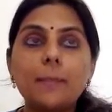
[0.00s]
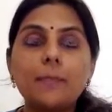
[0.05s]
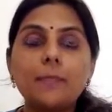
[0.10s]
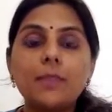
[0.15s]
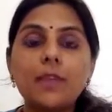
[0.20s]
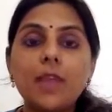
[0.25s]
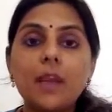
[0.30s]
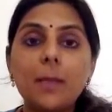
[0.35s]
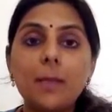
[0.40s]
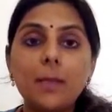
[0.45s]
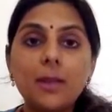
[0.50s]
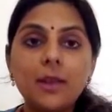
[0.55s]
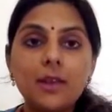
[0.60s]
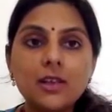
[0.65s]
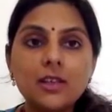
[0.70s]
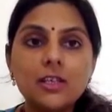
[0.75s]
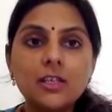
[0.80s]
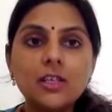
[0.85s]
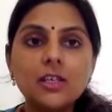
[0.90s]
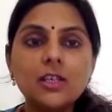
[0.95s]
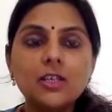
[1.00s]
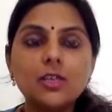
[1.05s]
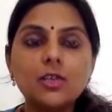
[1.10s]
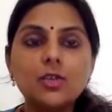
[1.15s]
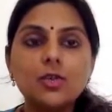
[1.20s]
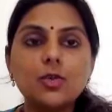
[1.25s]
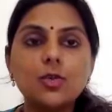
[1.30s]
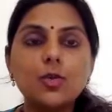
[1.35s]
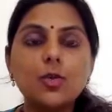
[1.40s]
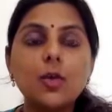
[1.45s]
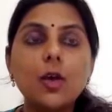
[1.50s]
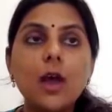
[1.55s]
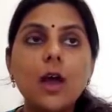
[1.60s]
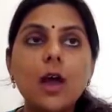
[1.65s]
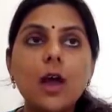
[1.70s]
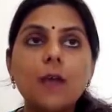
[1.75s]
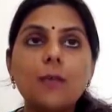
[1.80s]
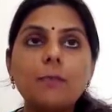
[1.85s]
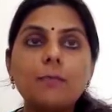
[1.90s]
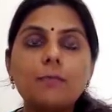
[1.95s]
the ability to
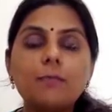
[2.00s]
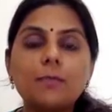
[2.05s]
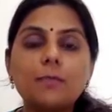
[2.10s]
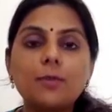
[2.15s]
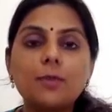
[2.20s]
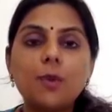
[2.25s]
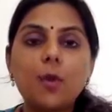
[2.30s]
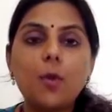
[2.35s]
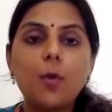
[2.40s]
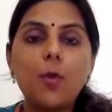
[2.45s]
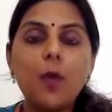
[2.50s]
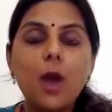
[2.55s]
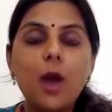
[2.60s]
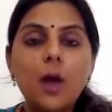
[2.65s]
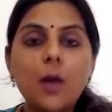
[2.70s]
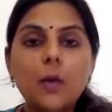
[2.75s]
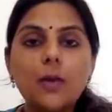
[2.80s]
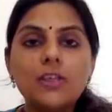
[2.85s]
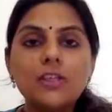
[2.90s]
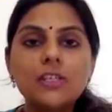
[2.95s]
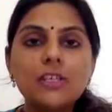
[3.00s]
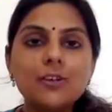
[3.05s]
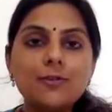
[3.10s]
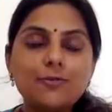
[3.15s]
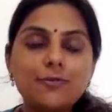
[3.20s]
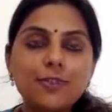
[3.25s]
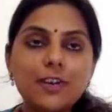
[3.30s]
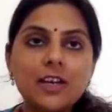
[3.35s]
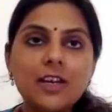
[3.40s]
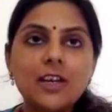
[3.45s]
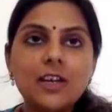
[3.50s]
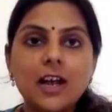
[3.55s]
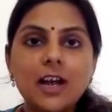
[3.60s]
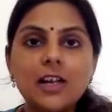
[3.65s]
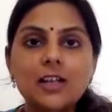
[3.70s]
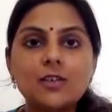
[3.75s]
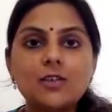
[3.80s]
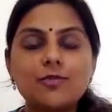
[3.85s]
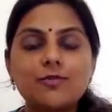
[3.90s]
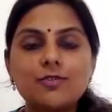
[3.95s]
work with different
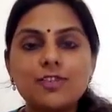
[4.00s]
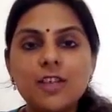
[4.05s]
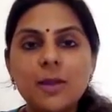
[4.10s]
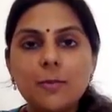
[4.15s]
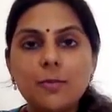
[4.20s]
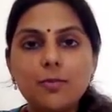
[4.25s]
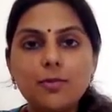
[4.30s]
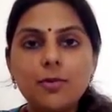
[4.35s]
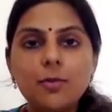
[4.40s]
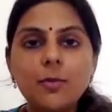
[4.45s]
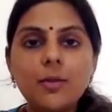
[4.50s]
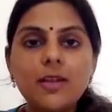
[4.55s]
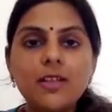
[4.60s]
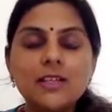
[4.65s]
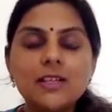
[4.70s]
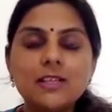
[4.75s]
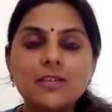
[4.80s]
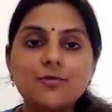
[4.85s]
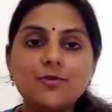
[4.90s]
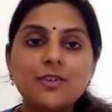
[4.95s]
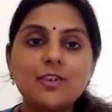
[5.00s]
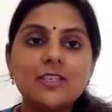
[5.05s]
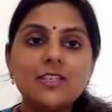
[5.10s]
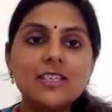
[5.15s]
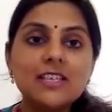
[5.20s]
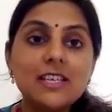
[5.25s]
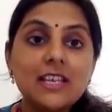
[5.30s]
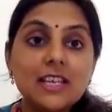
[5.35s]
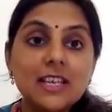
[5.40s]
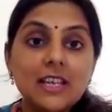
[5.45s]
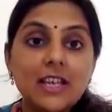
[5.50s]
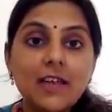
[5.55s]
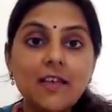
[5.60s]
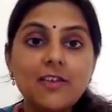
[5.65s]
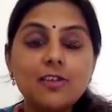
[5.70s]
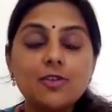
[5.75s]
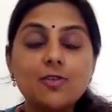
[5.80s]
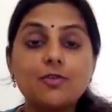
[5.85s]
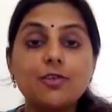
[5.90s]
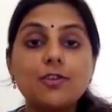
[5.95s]
kinds of temperaments, different skill
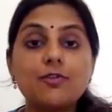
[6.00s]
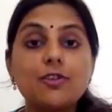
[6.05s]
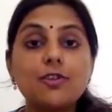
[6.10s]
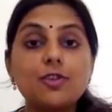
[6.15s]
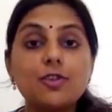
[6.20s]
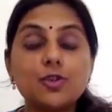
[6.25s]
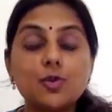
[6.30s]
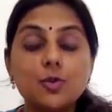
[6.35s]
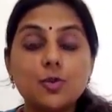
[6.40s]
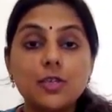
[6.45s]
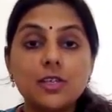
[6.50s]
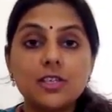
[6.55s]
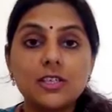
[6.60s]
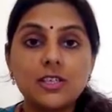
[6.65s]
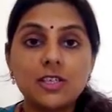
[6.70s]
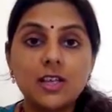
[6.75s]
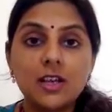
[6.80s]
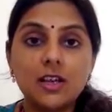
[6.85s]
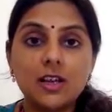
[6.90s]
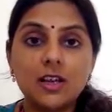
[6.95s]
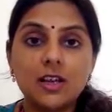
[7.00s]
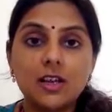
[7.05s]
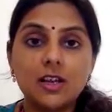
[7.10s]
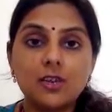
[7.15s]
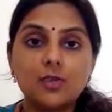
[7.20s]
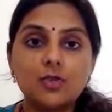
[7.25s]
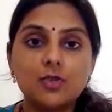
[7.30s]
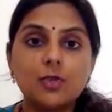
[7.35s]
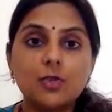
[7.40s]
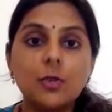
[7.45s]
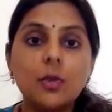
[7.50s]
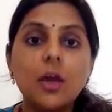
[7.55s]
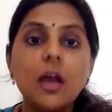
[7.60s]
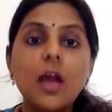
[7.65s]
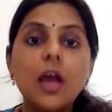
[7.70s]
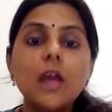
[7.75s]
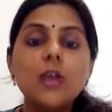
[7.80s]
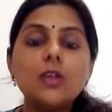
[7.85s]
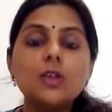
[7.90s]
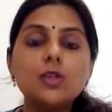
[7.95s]
levels of different students in a classroom.
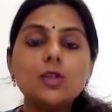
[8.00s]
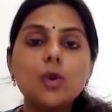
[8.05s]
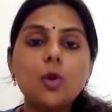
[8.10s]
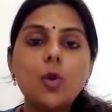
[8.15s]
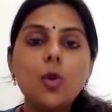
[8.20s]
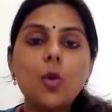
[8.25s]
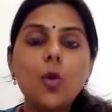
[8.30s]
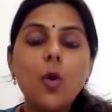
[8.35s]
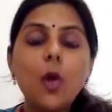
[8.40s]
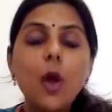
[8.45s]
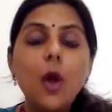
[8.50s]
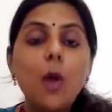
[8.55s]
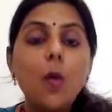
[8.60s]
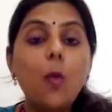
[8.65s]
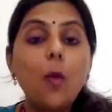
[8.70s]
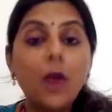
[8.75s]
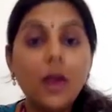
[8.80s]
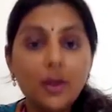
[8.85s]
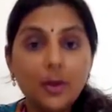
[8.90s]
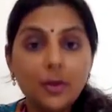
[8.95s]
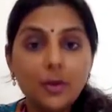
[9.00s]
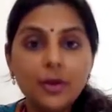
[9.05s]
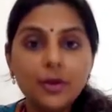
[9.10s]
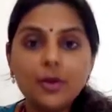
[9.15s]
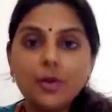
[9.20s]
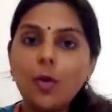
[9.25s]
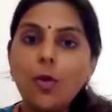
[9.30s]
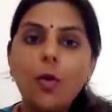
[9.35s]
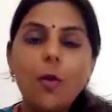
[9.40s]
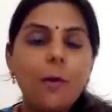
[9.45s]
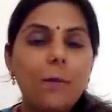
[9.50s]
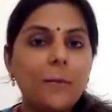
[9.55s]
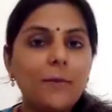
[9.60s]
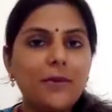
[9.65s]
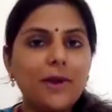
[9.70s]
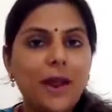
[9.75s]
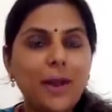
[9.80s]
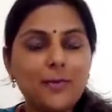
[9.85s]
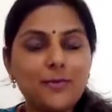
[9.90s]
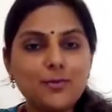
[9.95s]
So while you're at home,
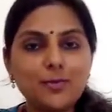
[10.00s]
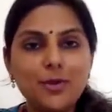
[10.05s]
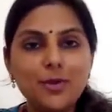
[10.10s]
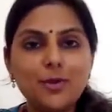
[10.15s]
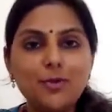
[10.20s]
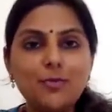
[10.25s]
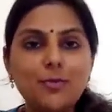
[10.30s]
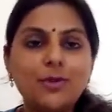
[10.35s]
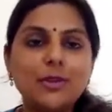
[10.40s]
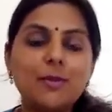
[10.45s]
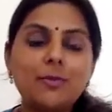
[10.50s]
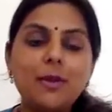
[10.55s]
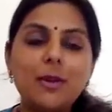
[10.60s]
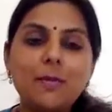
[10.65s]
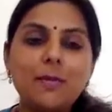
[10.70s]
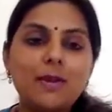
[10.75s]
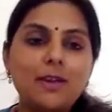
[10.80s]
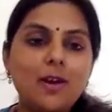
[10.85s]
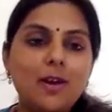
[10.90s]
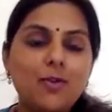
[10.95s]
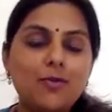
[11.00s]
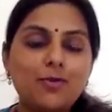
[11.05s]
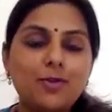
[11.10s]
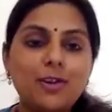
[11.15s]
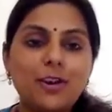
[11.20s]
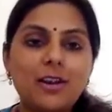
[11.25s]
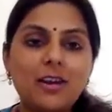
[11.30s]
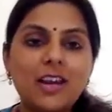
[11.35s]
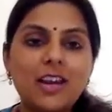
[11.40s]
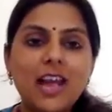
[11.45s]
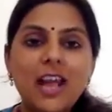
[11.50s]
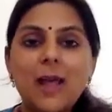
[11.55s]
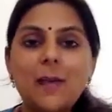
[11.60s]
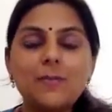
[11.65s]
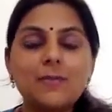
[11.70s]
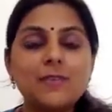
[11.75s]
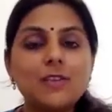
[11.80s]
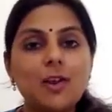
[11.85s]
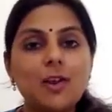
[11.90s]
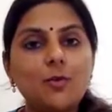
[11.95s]
perhaps when you put the baby down for a
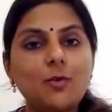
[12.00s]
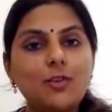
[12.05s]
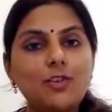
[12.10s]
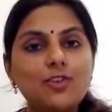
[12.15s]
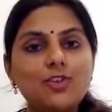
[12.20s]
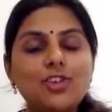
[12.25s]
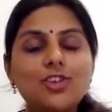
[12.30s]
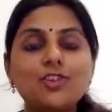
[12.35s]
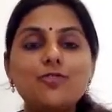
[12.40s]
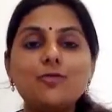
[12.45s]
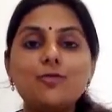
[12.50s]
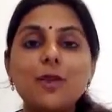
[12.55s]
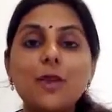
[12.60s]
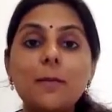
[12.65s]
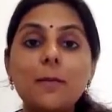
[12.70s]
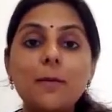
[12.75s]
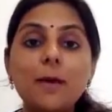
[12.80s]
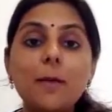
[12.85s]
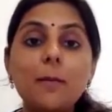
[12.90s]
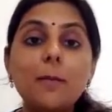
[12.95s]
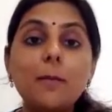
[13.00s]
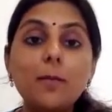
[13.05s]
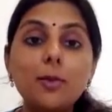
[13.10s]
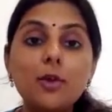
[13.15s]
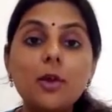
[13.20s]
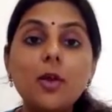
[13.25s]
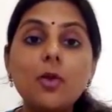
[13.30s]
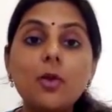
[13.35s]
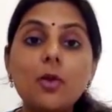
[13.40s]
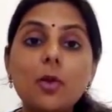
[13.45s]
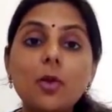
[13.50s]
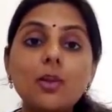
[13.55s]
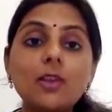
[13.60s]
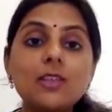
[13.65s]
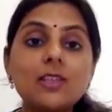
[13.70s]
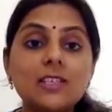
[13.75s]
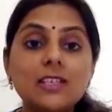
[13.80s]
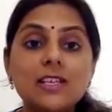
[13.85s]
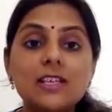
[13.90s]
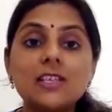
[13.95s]
nap, sit with a sheet of paper, put down all
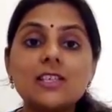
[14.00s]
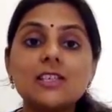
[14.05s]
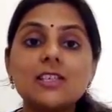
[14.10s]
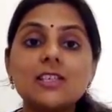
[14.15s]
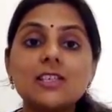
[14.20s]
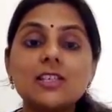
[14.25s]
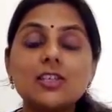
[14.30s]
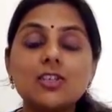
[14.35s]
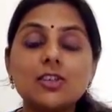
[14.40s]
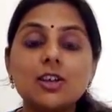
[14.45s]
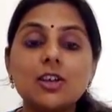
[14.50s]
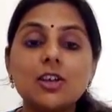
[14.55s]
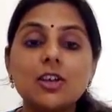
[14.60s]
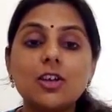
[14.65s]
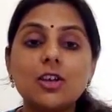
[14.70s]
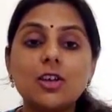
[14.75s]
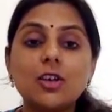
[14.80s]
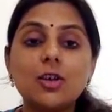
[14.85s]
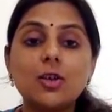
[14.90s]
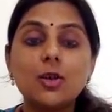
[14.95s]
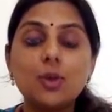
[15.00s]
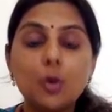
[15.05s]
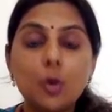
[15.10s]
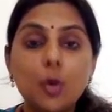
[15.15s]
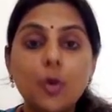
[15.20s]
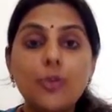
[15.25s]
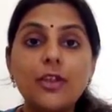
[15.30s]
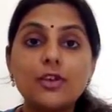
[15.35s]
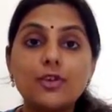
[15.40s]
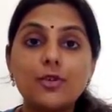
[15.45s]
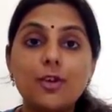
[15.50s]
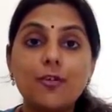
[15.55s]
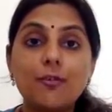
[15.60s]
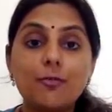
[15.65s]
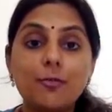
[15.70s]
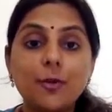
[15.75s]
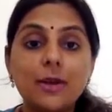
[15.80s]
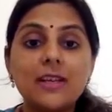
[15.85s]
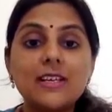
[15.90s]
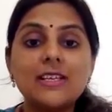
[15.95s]
the skills that you know that you
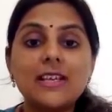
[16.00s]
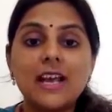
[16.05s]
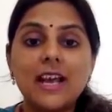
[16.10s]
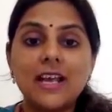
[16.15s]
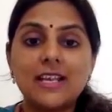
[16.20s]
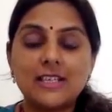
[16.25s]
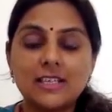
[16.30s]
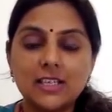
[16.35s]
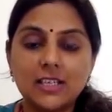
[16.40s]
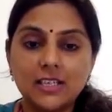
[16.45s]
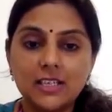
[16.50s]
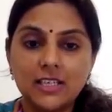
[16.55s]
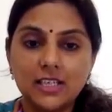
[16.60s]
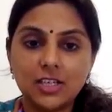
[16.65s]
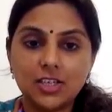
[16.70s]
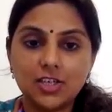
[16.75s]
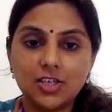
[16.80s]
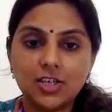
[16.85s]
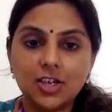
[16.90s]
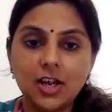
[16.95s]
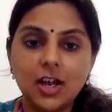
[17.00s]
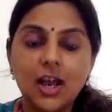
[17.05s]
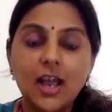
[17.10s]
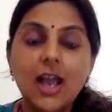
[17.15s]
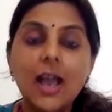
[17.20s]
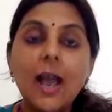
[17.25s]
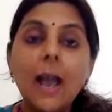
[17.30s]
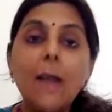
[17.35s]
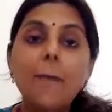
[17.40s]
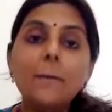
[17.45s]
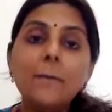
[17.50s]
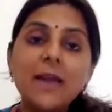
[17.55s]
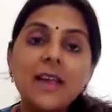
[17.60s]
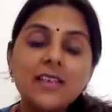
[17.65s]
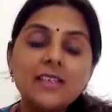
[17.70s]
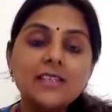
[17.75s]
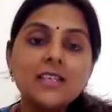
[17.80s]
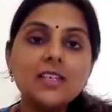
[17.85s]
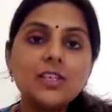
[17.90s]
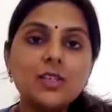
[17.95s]
have built as a teacher.
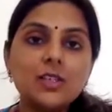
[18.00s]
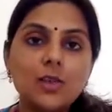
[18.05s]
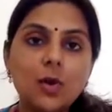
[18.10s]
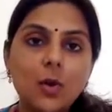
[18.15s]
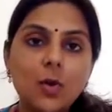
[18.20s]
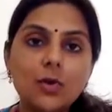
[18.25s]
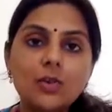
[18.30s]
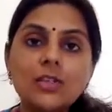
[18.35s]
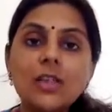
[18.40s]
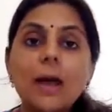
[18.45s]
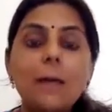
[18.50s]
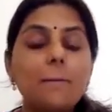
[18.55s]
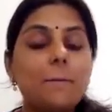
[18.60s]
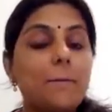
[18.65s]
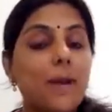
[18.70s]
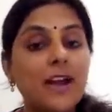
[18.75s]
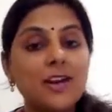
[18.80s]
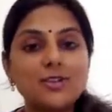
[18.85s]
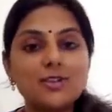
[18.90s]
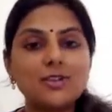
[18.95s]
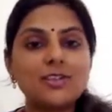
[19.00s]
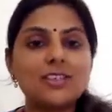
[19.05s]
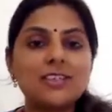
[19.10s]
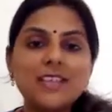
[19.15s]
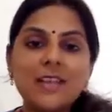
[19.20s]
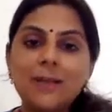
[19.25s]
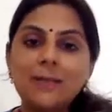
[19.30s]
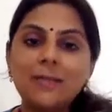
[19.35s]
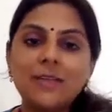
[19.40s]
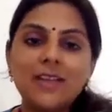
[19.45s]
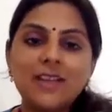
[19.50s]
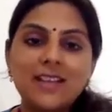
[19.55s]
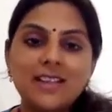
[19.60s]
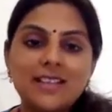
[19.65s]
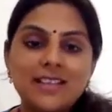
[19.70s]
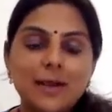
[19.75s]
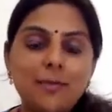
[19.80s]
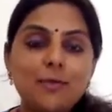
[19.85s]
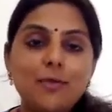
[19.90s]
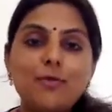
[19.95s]
Basis those, back to the same thing
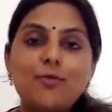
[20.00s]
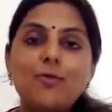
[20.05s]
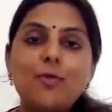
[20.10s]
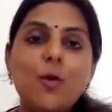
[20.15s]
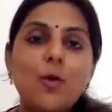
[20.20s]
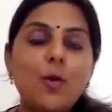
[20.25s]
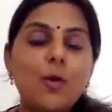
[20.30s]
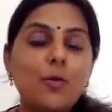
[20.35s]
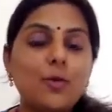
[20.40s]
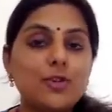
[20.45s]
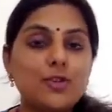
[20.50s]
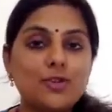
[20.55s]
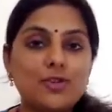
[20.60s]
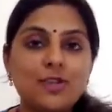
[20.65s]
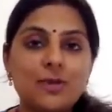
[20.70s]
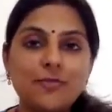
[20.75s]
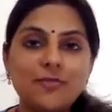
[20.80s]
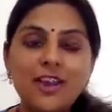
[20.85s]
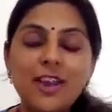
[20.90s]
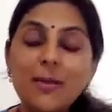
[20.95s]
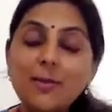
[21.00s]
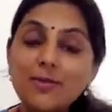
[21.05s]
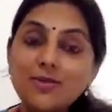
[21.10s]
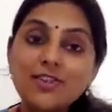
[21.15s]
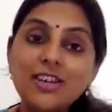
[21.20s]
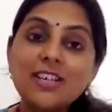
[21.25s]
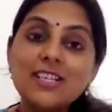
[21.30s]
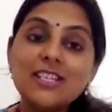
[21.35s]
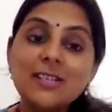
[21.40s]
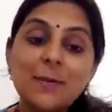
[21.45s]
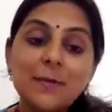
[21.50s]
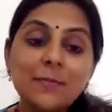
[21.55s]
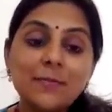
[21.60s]
I said before, which is of interest.